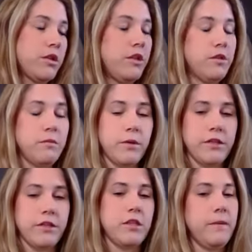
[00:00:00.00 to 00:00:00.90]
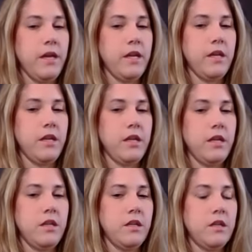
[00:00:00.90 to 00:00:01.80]
you didn't participate
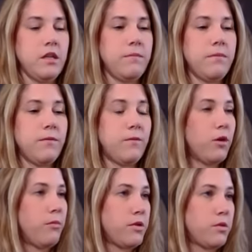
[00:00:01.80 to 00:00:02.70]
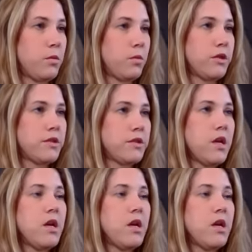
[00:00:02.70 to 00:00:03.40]
in the performance awards,